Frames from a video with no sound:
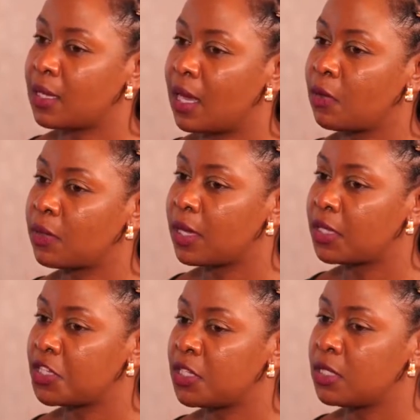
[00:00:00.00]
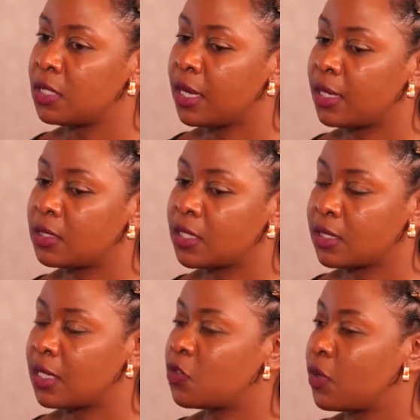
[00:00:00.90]
how they are changing, and
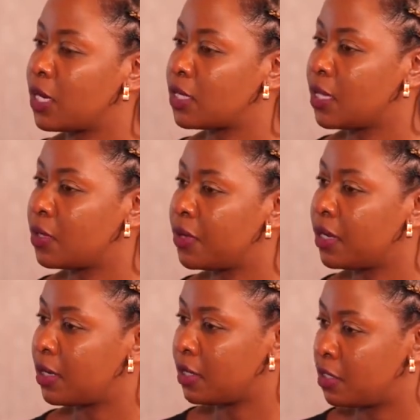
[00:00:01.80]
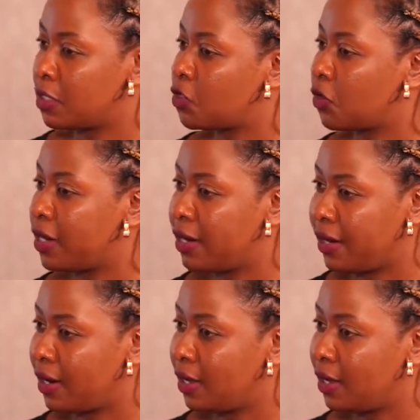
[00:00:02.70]
just get to understand we are in a digital era,